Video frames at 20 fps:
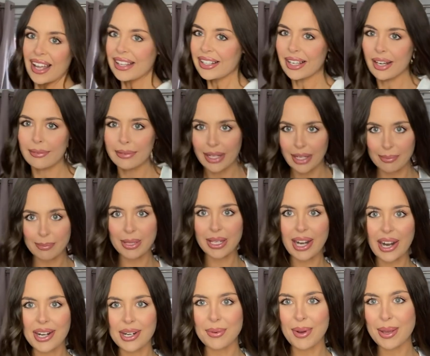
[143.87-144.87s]
Yeah, I'm getting a bit
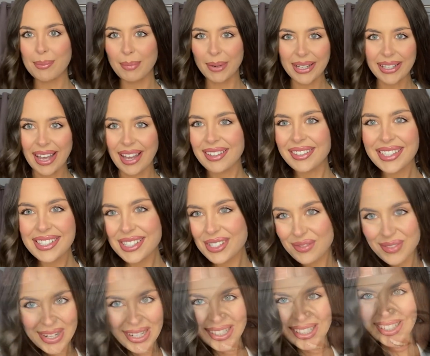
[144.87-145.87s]
carried away, but yeah, this is really cute.